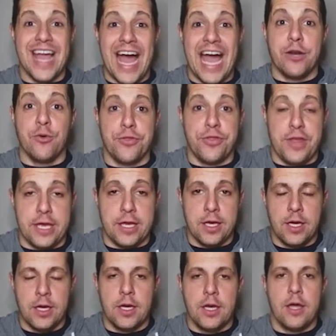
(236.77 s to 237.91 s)
I don't think
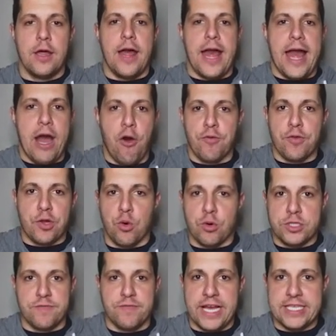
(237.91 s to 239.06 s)
over the
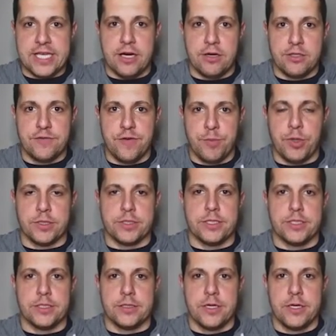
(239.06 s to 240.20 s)
course of last college football season